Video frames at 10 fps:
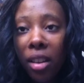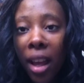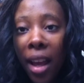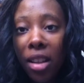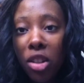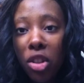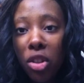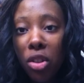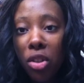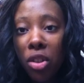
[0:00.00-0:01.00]
then
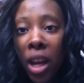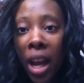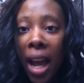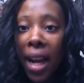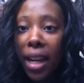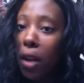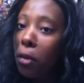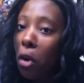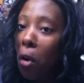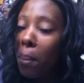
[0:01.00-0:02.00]
just
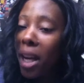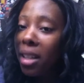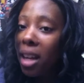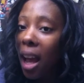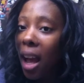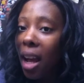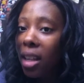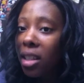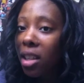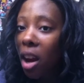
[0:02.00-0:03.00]
leave a comment
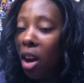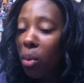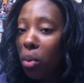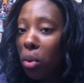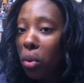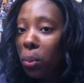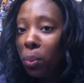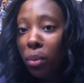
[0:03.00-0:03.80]
and I will